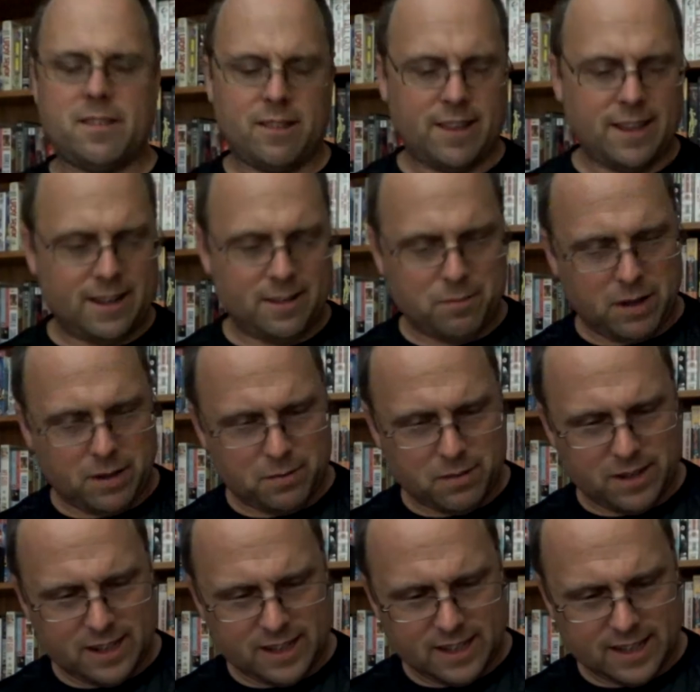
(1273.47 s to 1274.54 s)
I think
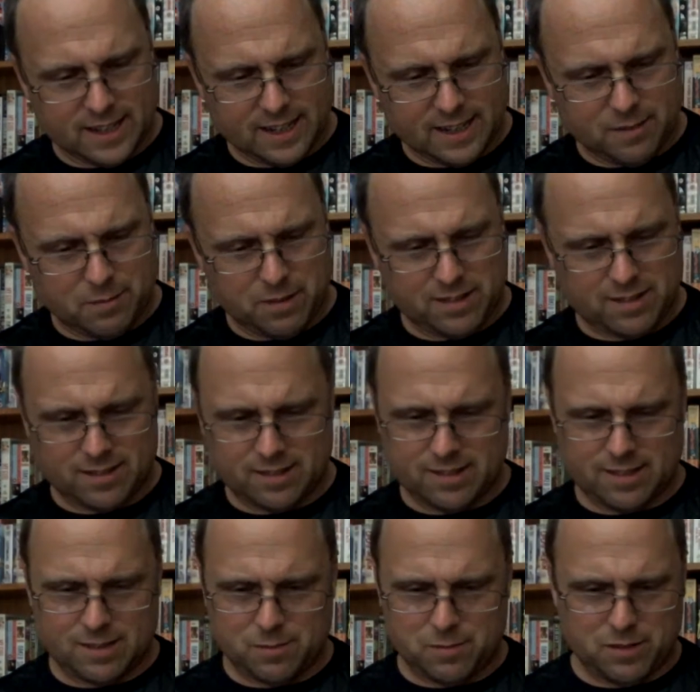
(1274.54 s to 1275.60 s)
maybe the Master
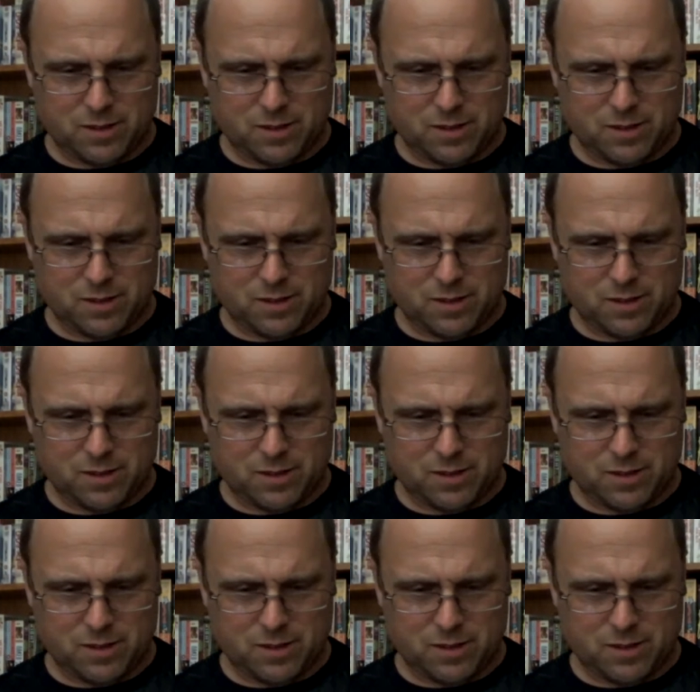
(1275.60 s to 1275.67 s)
System